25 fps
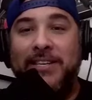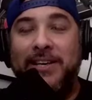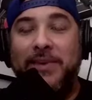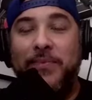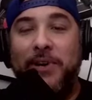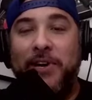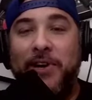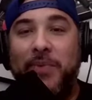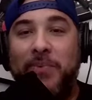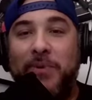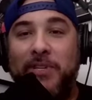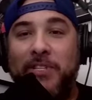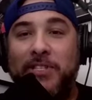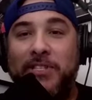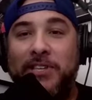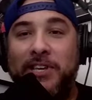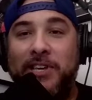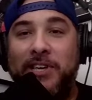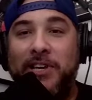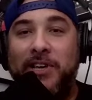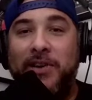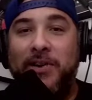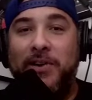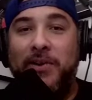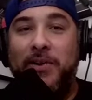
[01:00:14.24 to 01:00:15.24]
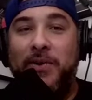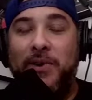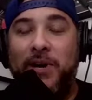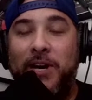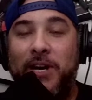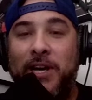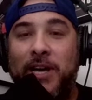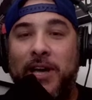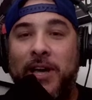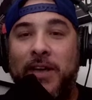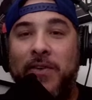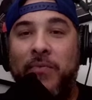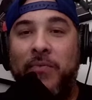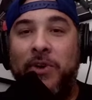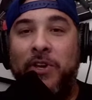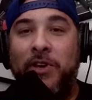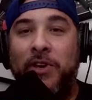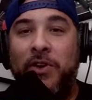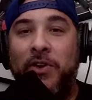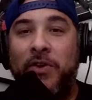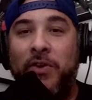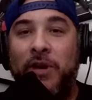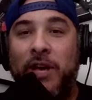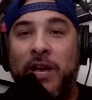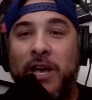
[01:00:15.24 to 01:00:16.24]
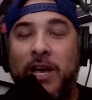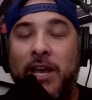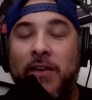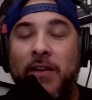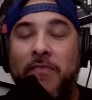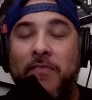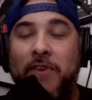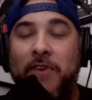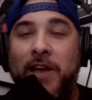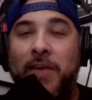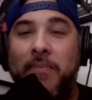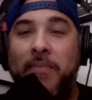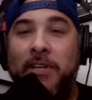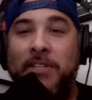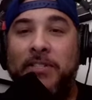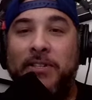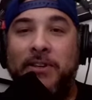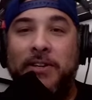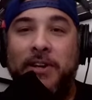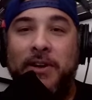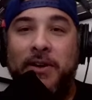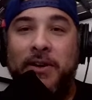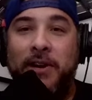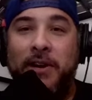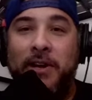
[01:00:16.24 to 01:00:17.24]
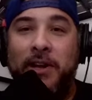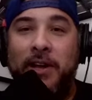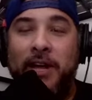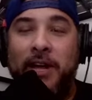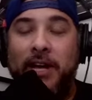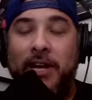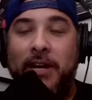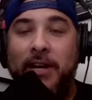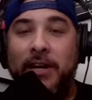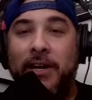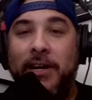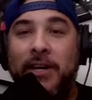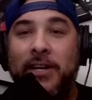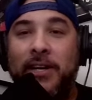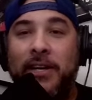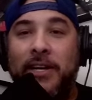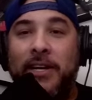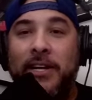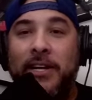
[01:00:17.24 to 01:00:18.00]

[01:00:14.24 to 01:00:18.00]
said, we hope to see you again when you hit it famous and you're in like a